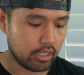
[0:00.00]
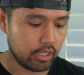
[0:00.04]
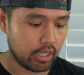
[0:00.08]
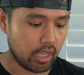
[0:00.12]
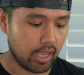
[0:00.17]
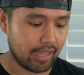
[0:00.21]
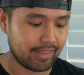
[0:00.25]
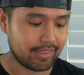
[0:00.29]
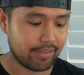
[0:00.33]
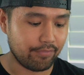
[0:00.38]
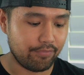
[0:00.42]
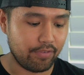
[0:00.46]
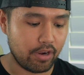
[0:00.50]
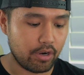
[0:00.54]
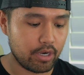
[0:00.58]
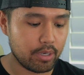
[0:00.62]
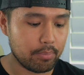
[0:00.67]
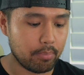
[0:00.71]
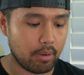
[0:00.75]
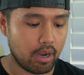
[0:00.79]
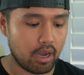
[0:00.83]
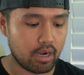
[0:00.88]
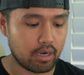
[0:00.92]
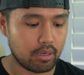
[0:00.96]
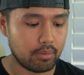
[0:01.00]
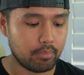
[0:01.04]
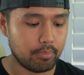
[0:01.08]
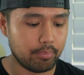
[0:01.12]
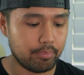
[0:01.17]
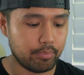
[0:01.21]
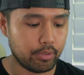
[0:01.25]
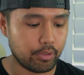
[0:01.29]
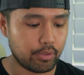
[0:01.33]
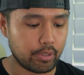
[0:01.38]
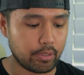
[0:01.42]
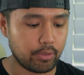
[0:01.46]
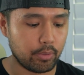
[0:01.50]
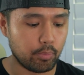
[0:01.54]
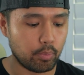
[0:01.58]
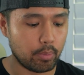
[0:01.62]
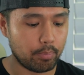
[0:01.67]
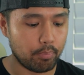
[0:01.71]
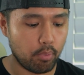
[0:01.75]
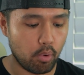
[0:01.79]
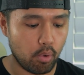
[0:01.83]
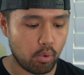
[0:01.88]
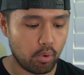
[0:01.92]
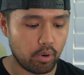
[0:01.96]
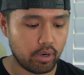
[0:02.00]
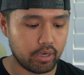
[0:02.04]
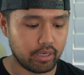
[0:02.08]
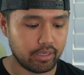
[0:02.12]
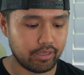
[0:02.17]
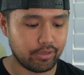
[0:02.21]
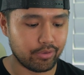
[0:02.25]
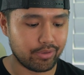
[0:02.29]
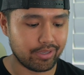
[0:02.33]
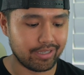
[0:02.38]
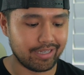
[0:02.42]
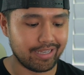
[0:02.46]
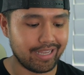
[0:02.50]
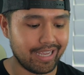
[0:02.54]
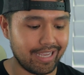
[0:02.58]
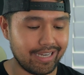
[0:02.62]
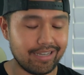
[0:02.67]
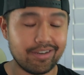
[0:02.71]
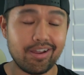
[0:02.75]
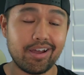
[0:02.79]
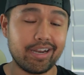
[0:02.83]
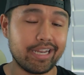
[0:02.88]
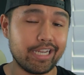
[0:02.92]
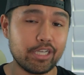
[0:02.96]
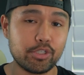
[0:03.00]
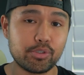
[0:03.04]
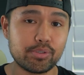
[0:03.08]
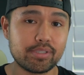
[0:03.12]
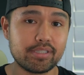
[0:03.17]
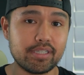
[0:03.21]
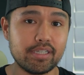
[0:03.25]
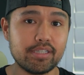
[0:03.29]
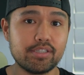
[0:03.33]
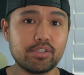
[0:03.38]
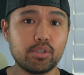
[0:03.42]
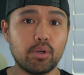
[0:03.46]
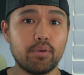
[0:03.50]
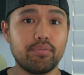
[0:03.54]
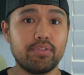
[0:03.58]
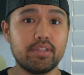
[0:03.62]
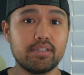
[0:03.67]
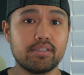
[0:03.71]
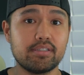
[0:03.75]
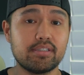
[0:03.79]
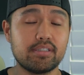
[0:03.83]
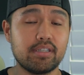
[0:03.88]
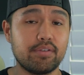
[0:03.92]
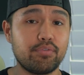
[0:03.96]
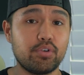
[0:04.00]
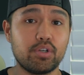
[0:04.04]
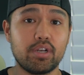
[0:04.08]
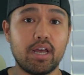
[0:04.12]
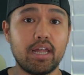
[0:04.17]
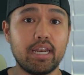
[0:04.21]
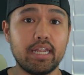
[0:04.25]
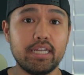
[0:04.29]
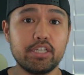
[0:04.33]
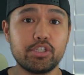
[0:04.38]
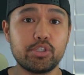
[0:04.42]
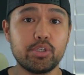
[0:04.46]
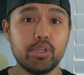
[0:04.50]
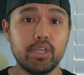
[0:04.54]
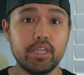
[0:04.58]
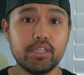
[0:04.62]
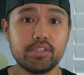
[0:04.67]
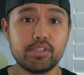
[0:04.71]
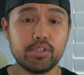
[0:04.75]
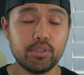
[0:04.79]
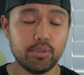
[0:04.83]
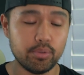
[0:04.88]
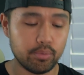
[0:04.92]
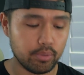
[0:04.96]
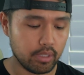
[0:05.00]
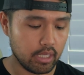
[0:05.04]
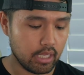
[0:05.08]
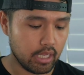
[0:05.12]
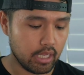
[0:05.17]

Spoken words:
At the very bottom, you can report, you can hit not interested. So if this is stuff you're not into,